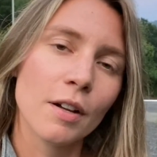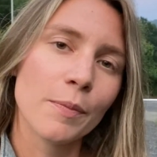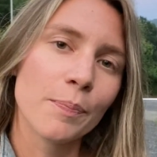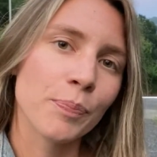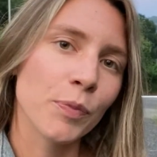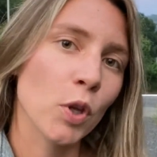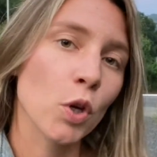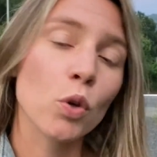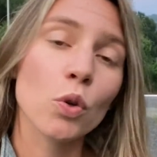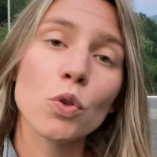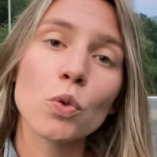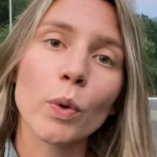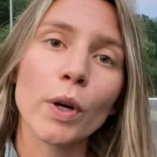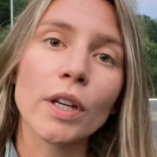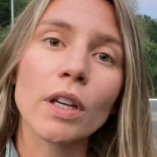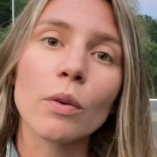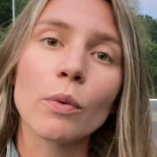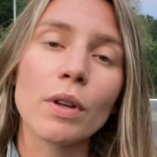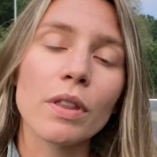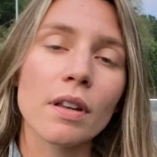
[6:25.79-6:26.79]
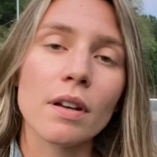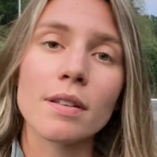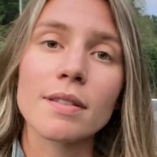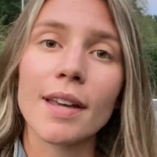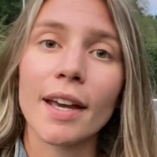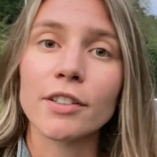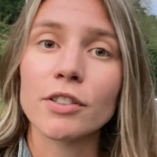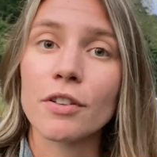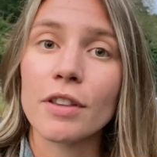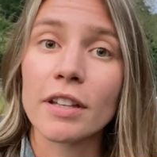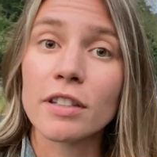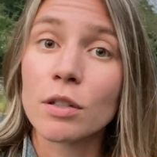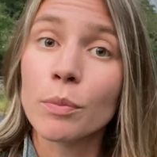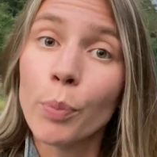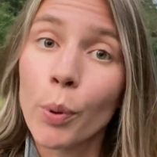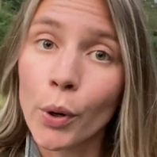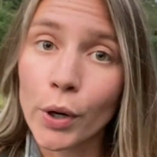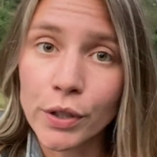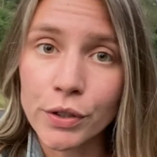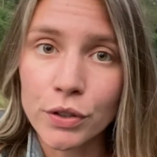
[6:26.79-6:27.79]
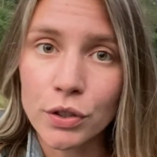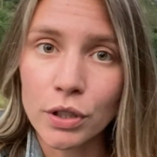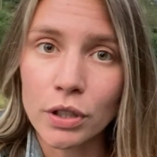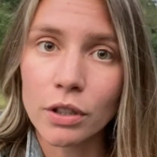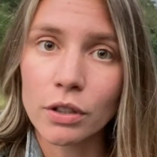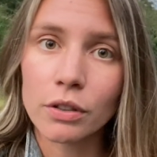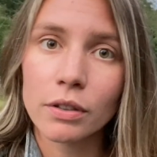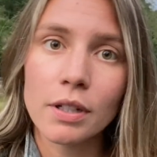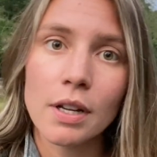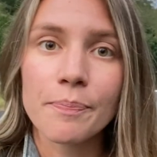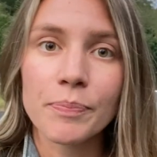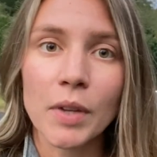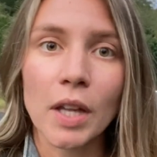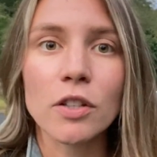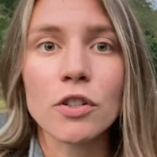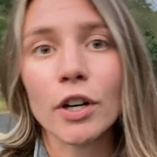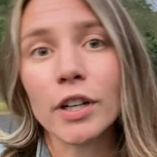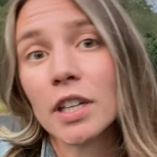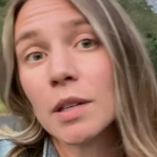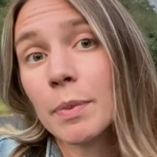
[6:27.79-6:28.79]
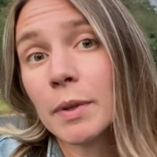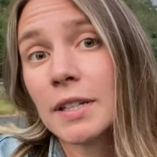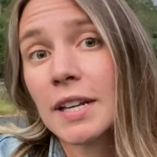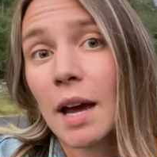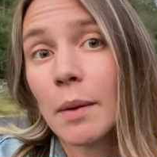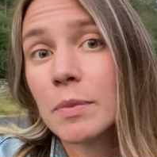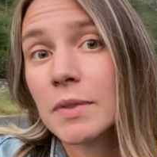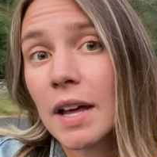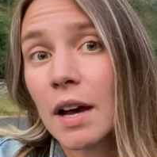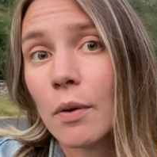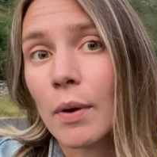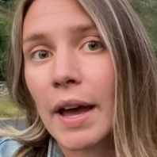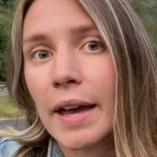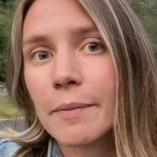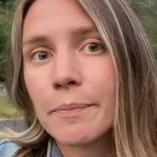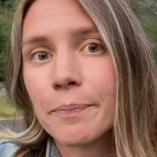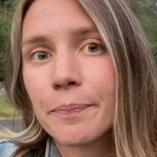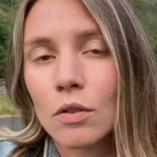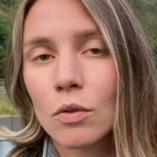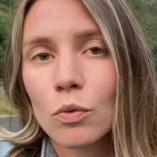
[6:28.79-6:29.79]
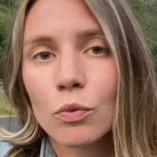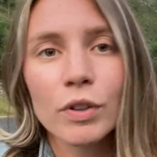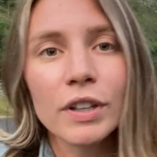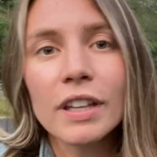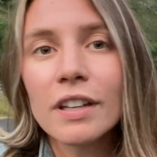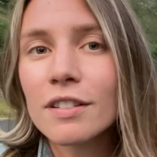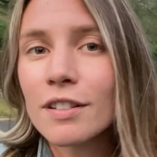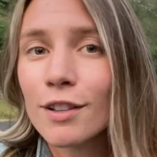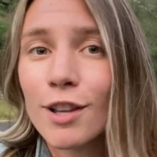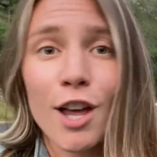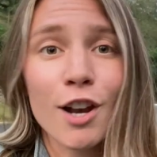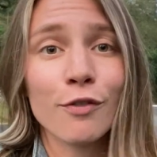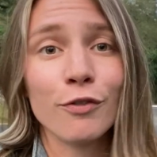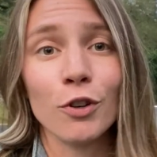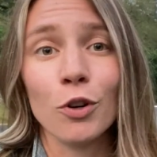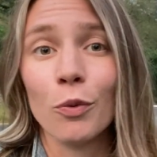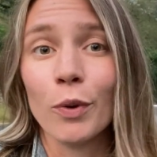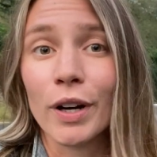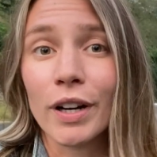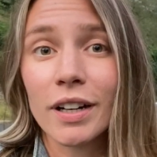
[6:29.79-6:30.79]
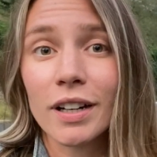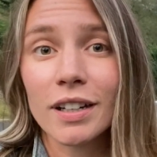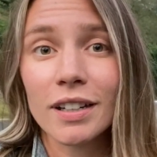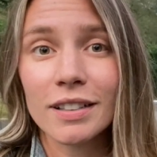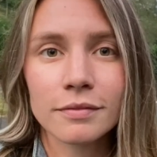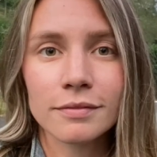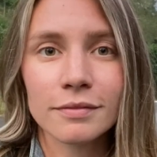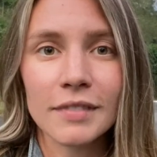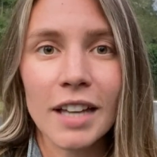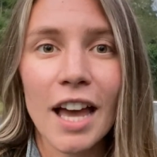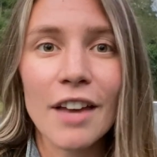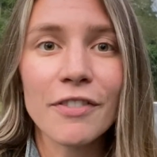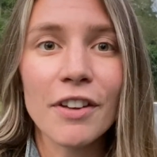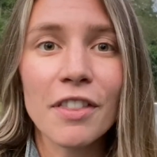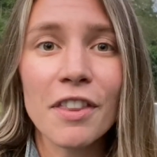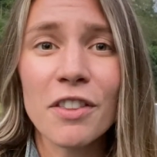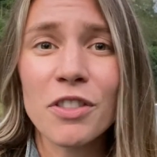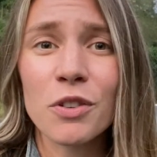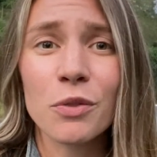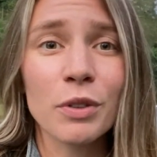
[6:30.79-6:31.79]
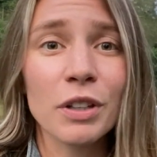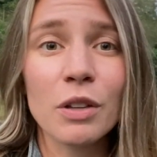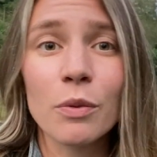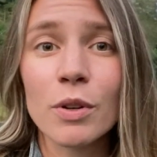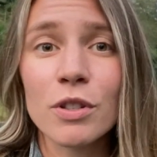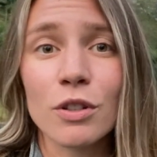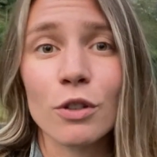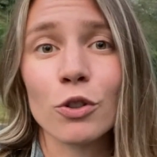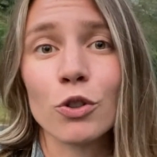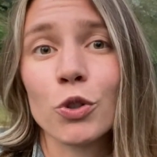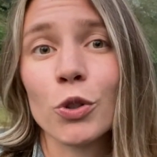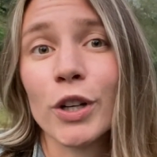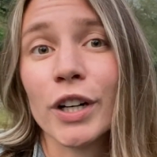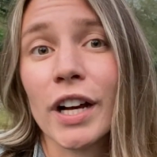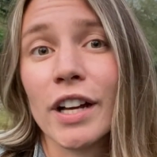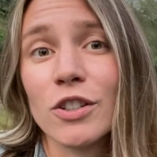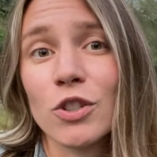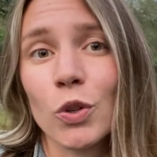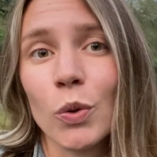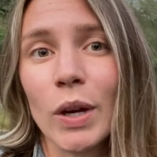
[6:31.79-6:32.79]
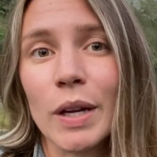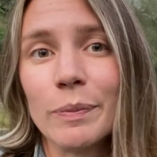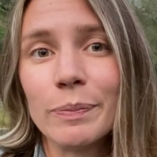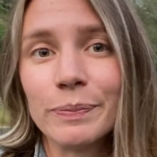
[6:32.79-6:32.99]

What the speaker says: Who's working within a sector that's important to you? And start keeping tabs that way. Really, it's a lot of footwork. I found that there really wasn't a shortcut to it.